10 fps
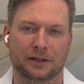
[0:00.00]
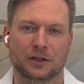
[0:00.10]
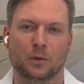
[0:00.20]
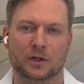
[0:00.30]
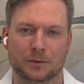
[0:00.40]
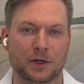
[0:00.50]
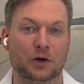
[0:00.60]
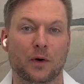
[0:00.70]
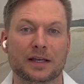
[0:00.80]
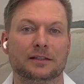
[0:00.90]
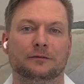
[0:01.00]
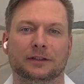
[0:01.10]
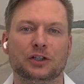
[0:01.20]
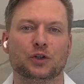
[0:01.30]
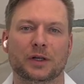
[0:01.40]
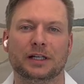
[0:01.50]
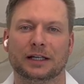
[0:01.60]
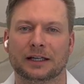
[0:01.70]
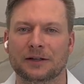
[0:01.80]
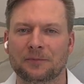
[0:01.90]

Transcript: you want to be aggressively treating.